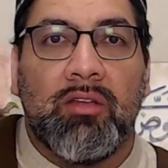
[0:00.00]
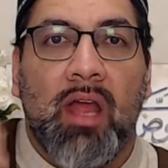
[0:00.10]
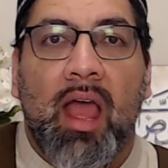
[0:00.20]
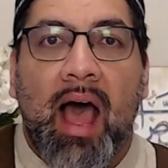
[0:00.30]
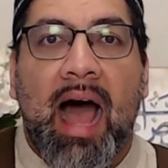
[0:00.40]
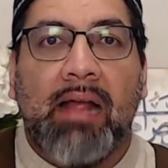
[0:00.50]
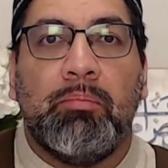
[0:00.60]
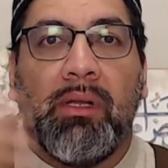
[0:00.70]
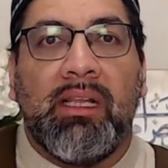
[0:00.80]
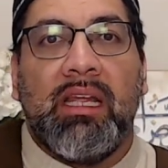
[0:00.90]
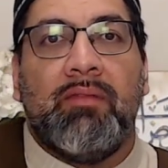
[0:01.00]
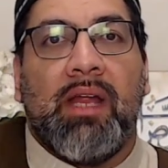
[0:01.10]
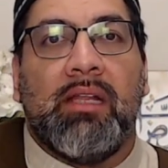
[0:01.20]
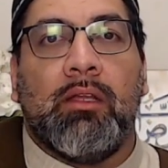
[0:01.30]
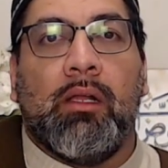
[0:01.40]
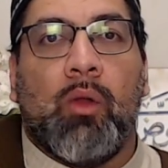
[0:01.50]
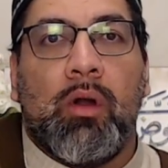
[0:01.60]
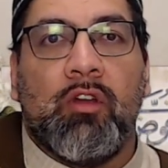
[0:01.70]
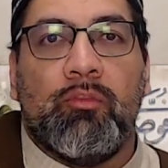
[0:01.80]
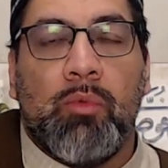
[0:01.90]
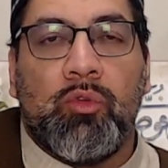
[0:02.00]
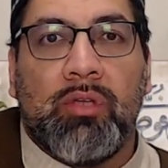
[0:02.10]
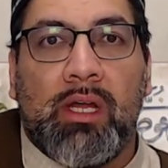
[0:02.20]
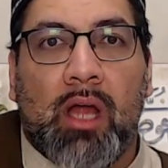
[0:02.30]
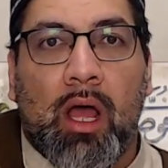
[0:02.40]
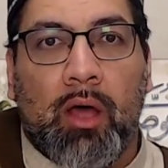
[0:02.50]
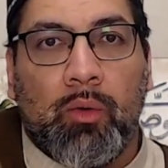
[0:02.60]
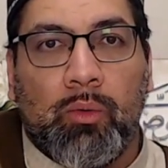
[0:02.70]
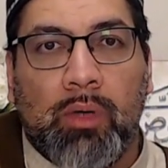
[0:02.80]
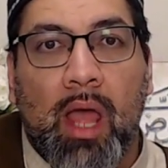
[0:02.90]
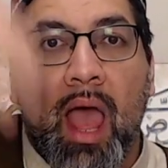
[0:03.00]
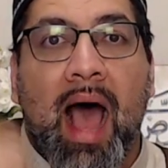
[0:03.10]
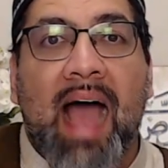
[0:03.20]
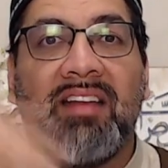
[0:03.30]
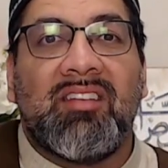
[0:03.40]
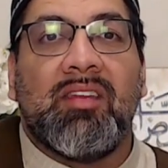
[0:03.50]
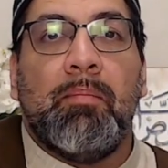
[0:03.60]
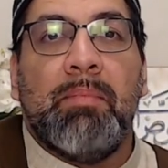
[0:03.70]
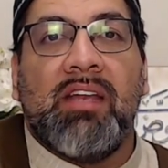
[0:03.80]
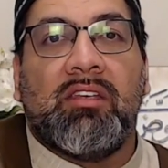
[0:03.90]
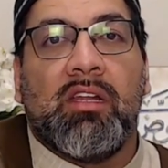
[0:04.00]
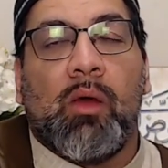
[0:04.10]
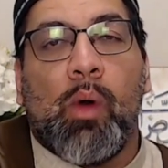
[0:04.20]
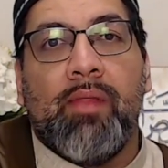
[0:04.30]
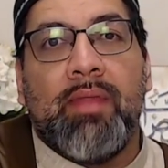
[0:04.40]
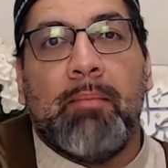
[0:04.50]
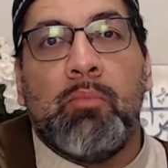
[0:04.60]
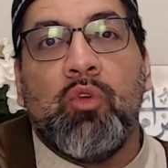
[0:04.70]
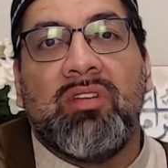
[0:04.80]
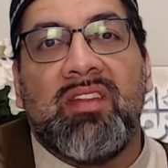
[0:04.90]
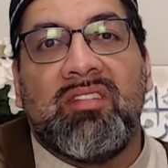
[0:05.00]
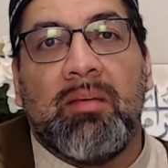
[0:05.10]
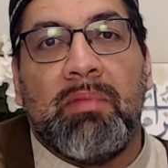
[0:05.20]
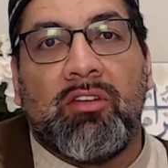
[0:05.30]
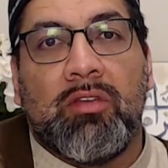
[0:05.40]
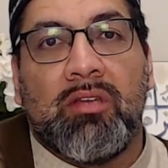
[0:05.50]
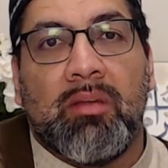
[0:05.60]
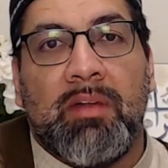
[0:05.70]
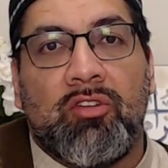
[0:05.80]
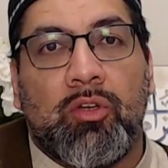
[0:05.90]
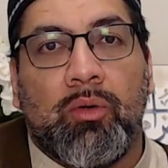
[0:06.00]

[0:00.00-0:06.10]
I believe in the Lord of Musa and Harun. I submit to the one that Musa submits to.